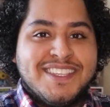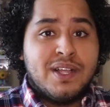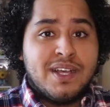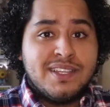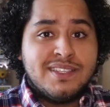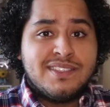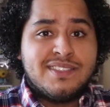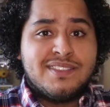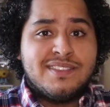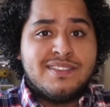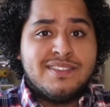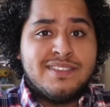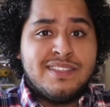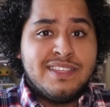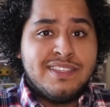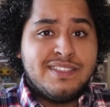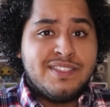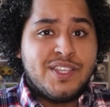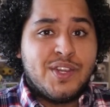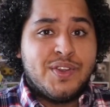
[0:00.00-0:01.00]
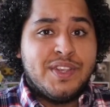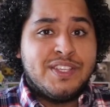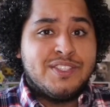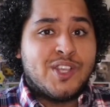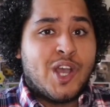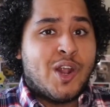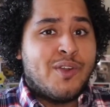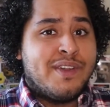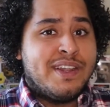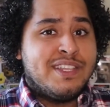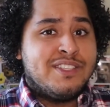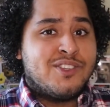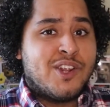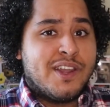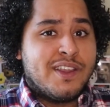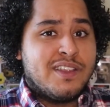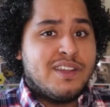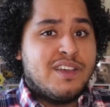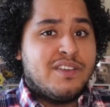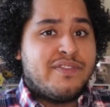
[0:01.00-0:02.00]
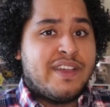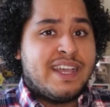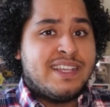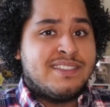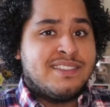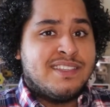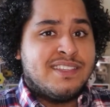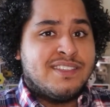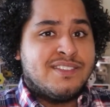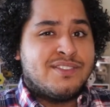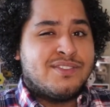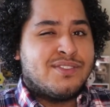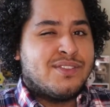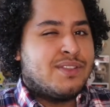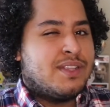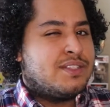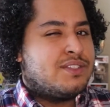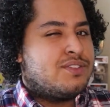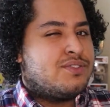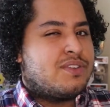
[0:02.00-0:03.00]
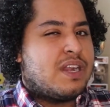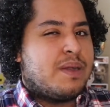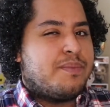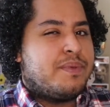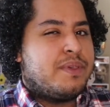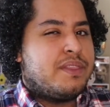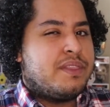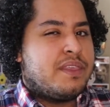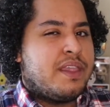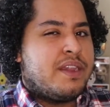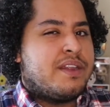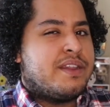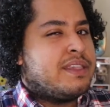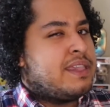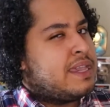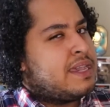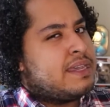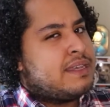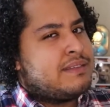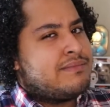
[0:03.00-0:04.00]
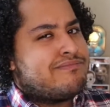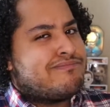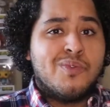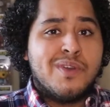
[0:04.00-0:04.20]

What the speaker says: Plus, this theory is already dark enough as is, so let's drop it there, yeah?